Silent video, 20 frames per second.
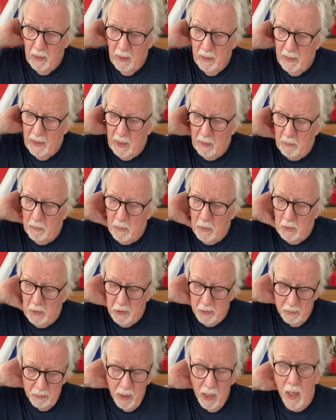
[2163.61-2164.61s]
that
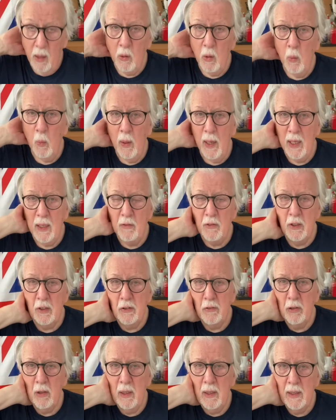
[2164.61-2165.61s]
was our way of
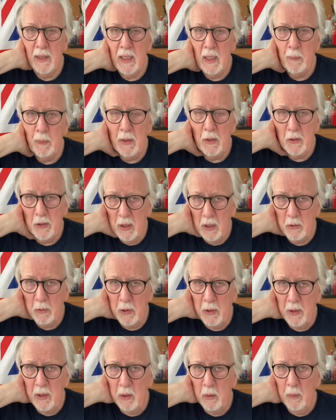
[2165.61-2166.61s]
just trying to keep in touch
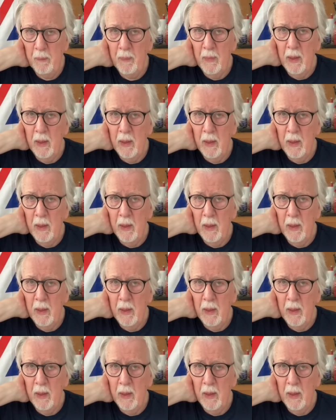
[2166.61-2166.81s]
with you